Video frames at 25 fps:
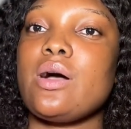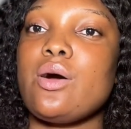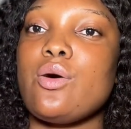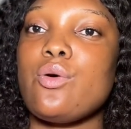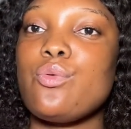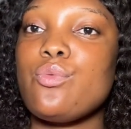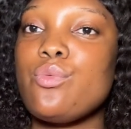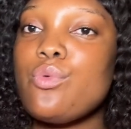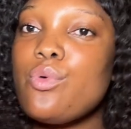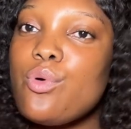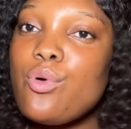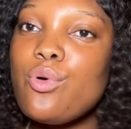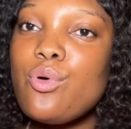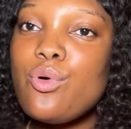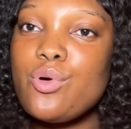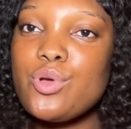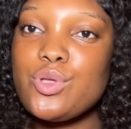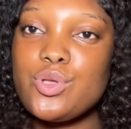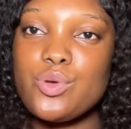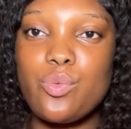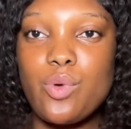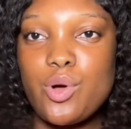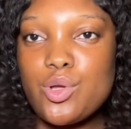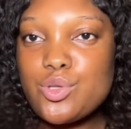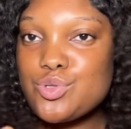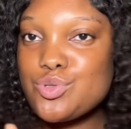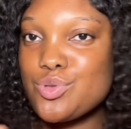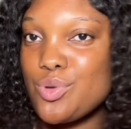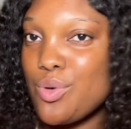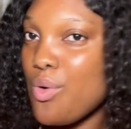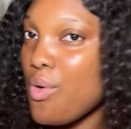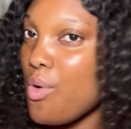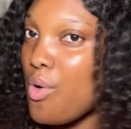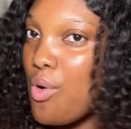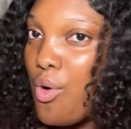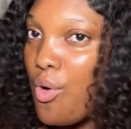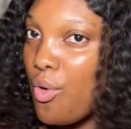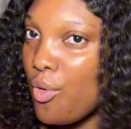who you want to
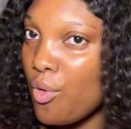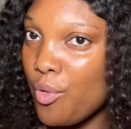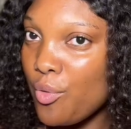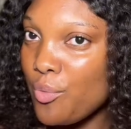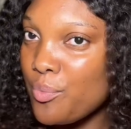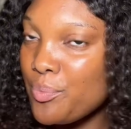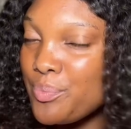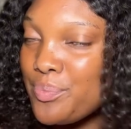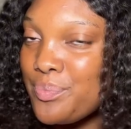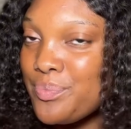go home,